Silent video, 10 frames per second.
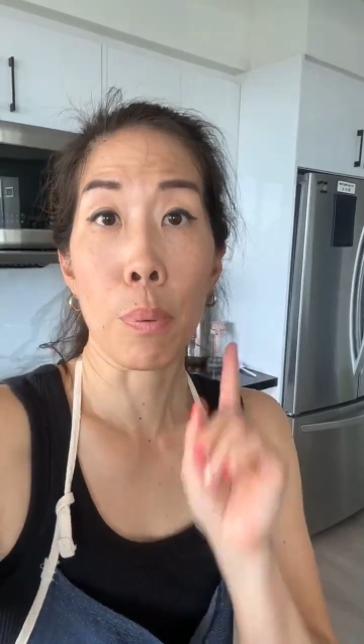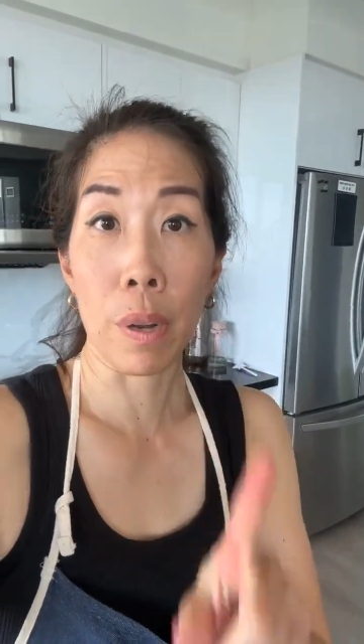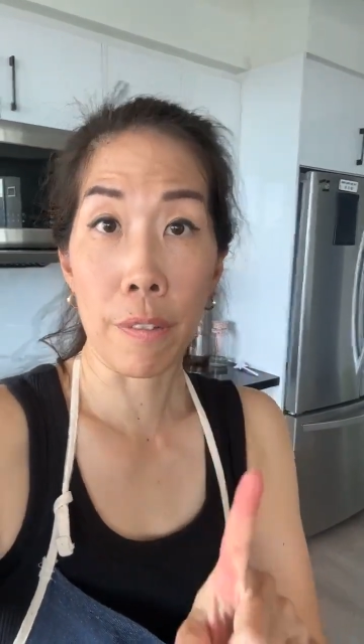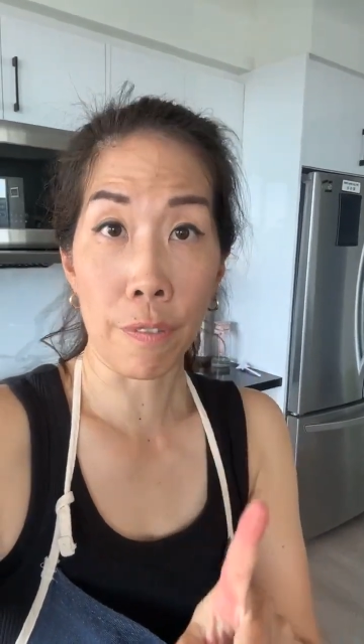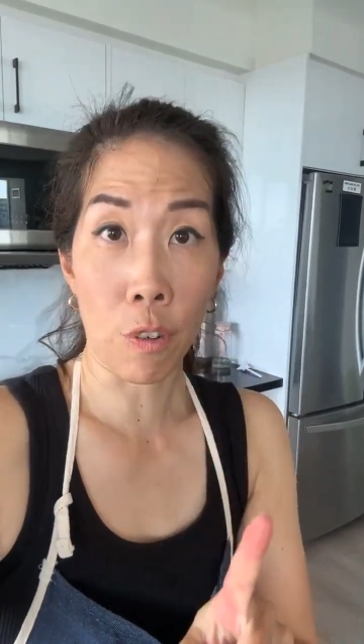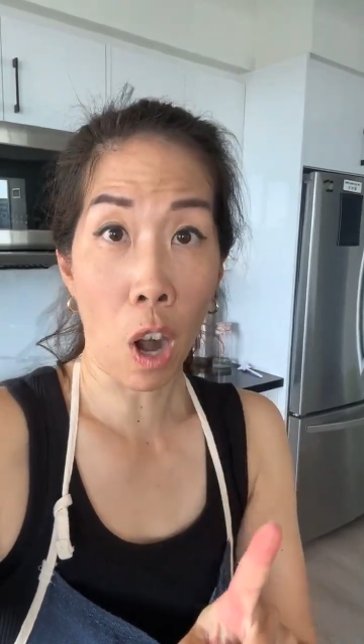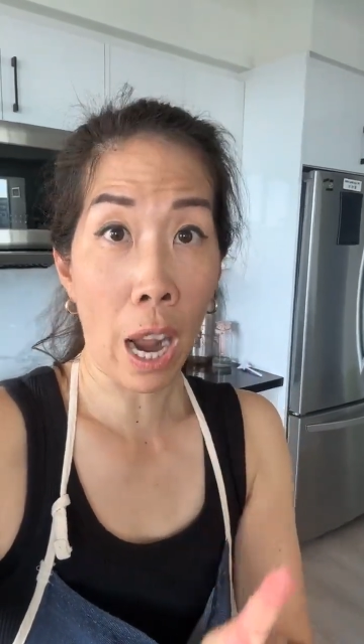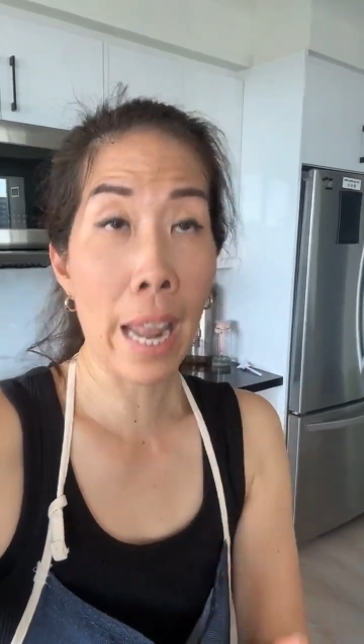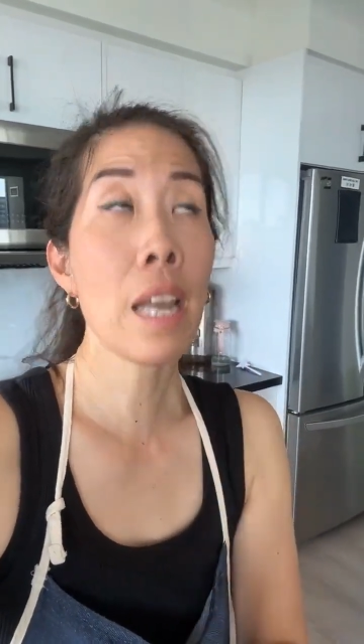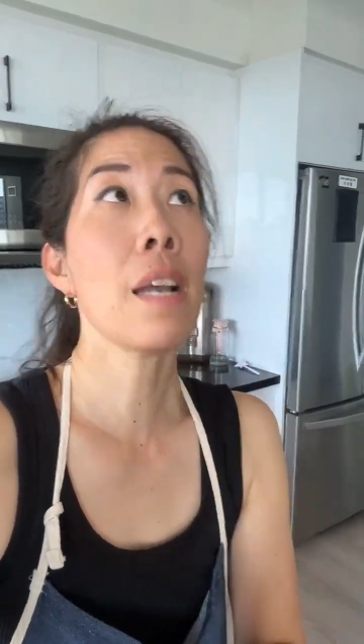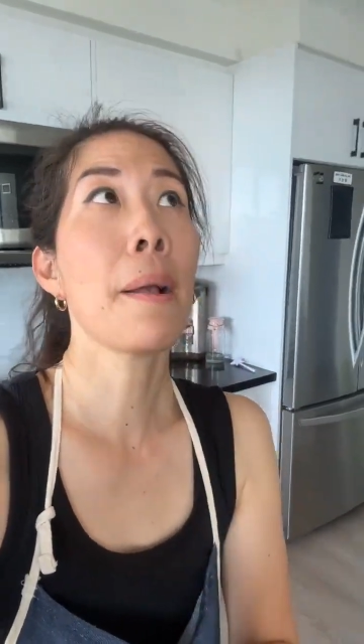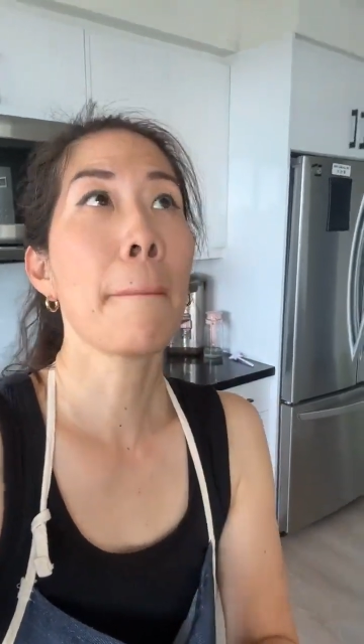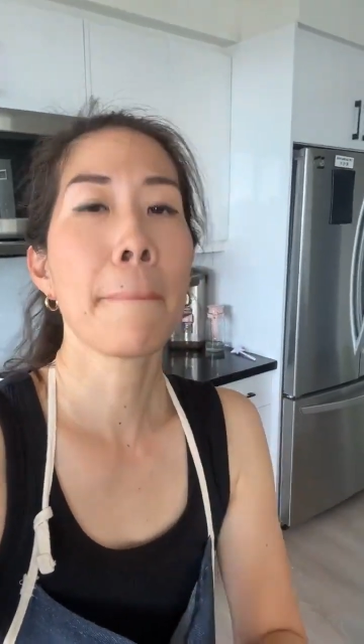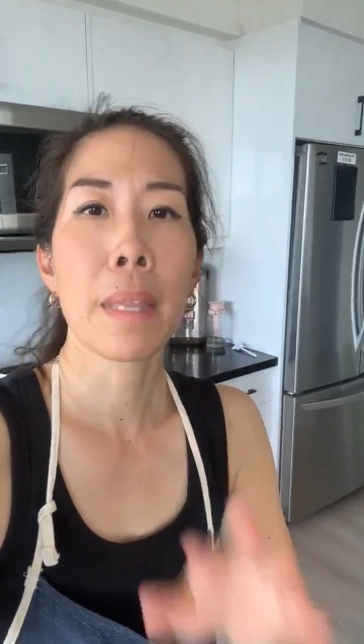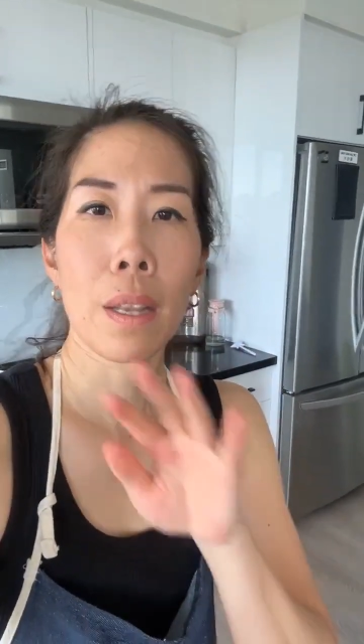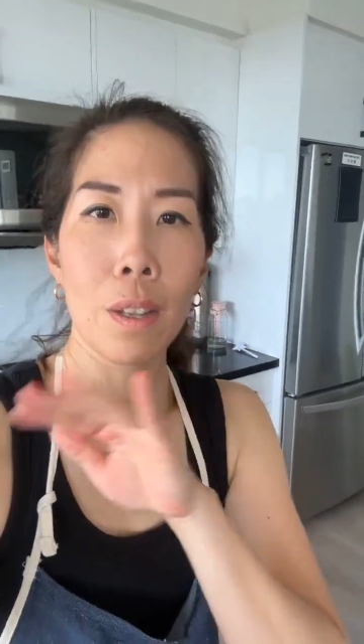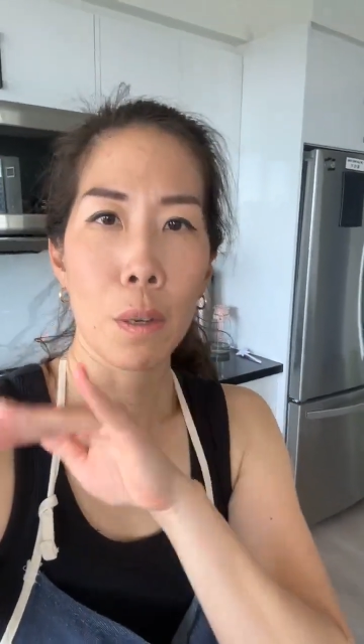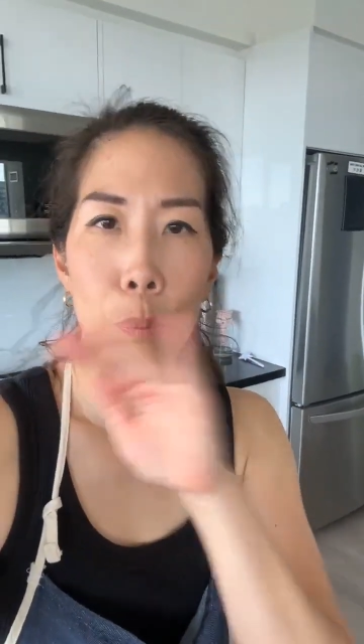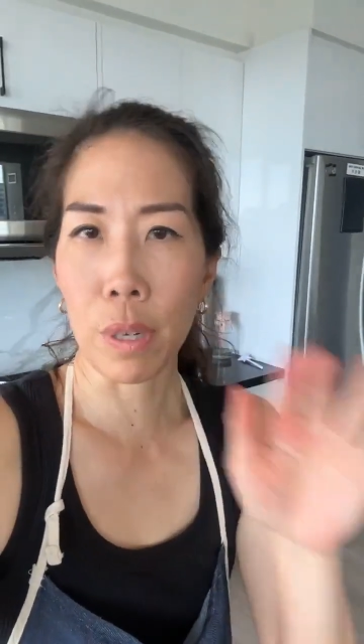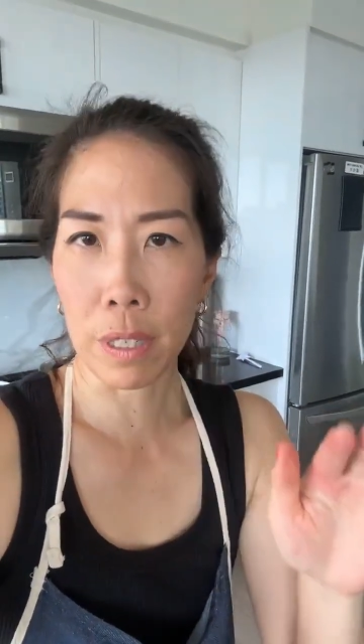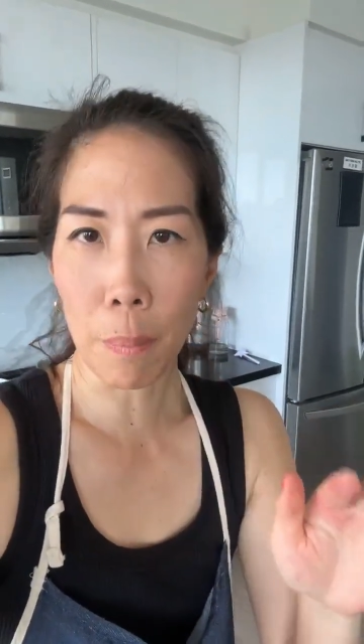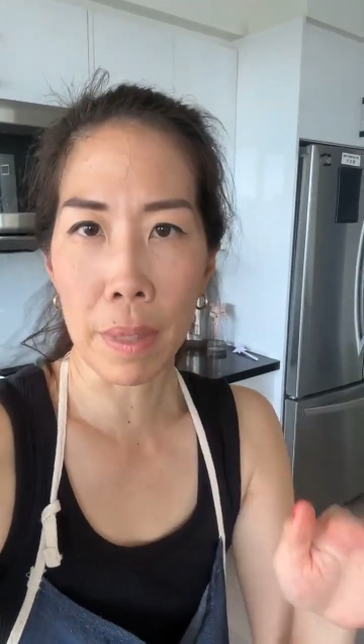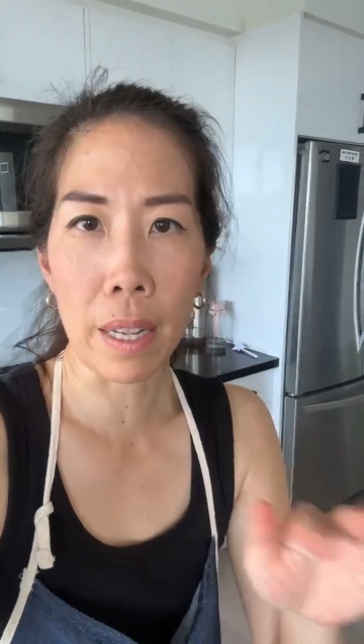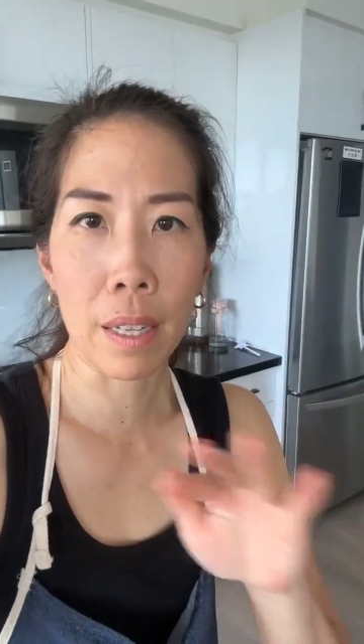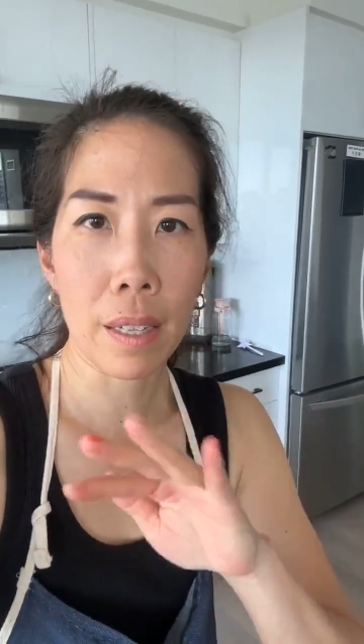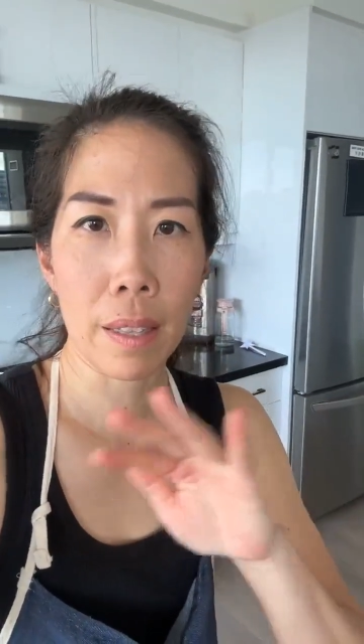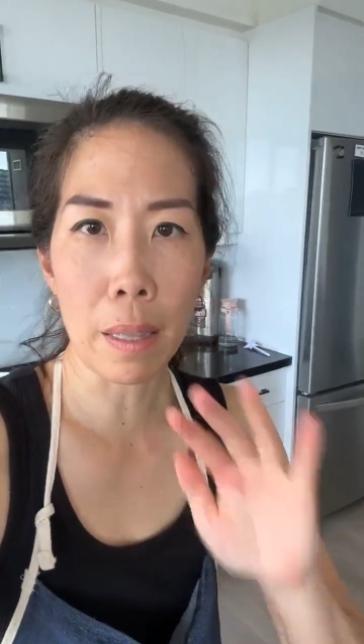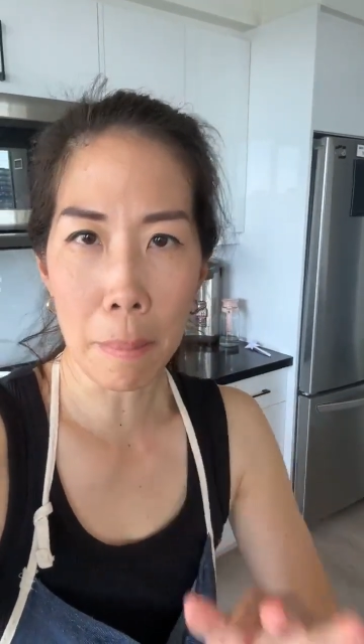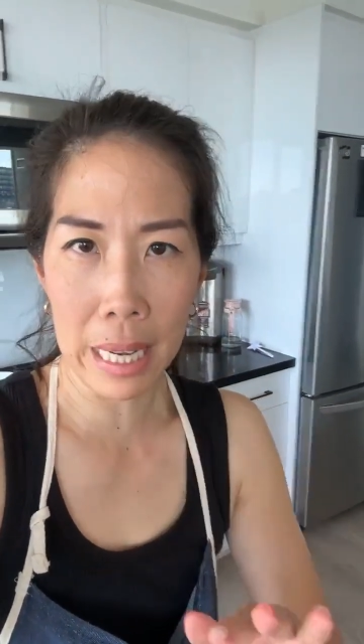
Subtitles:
pre-fry, pre-something the